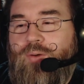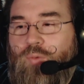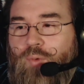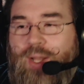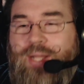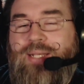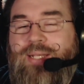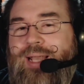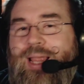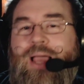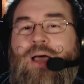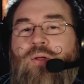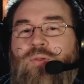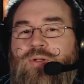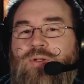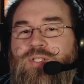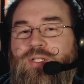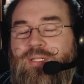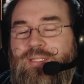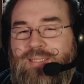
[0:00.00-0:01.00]
Right now,
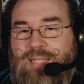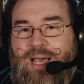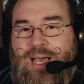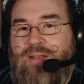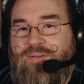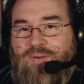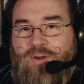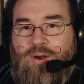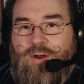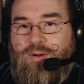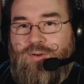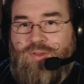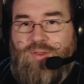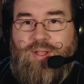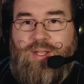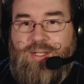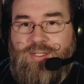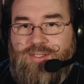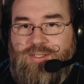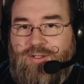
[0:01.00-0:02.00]
there's a lot of hard
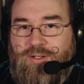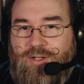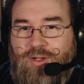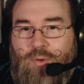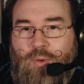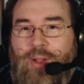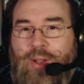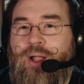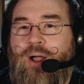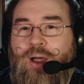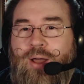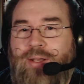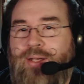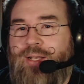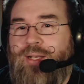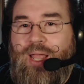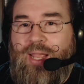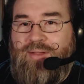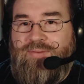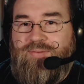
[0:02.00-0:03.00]
things that are going on
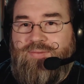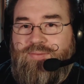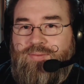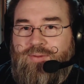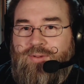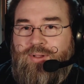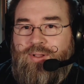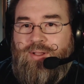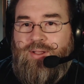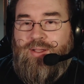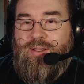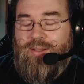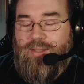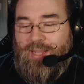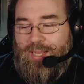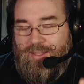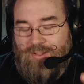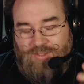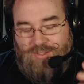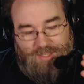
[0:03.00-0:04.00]
in life.
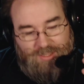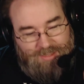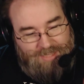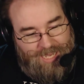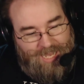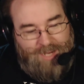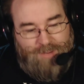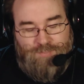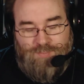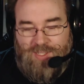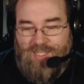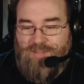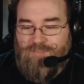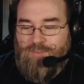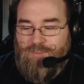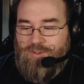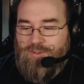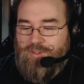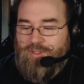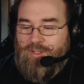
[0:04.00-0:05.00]
And there's a lot of
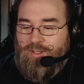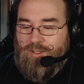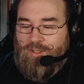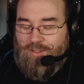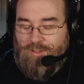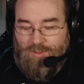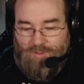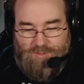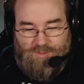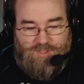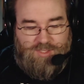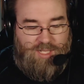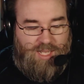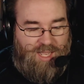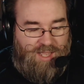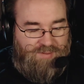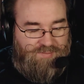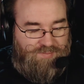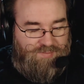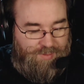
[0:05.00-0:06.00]
people that are closed
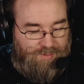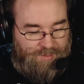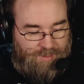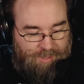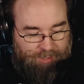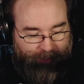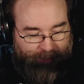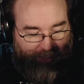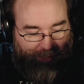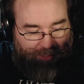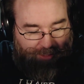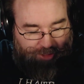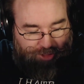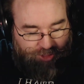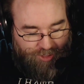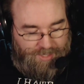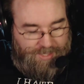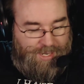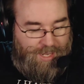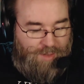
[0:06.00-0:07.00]
off and
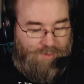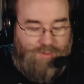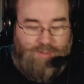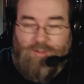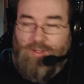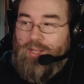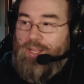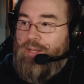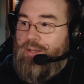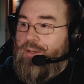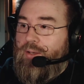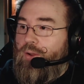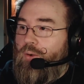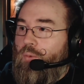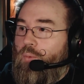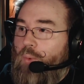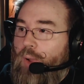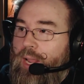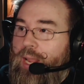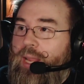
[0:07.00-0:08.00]
shut out and
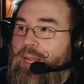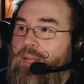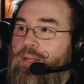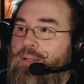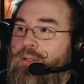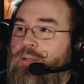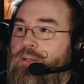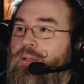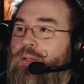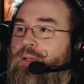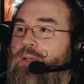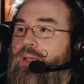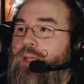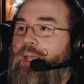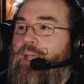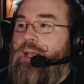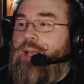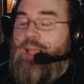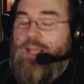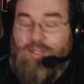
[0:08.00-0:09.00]
away
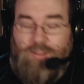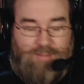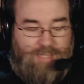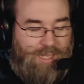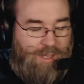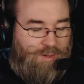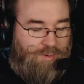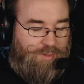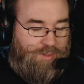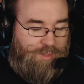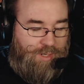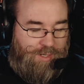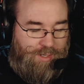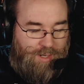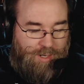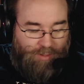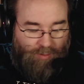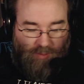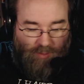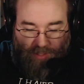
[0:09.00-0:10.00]
and held out
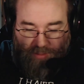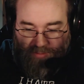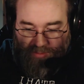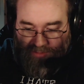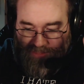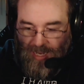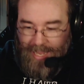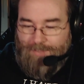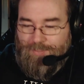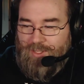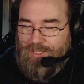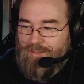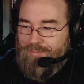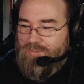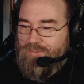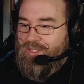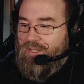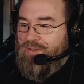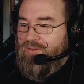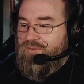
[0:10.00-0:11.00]
and stopping
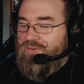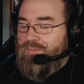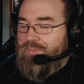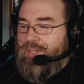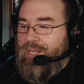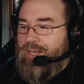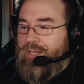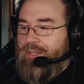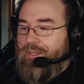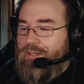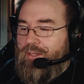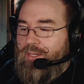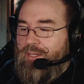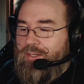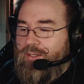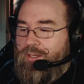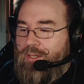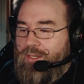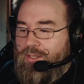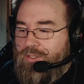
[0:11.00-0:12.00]
themselves from getting
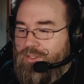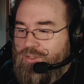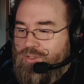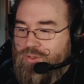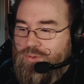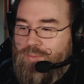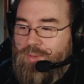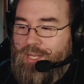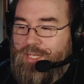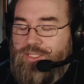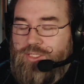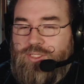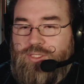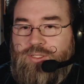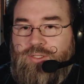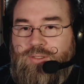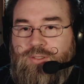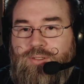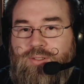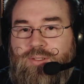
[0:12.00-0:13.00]
into too much.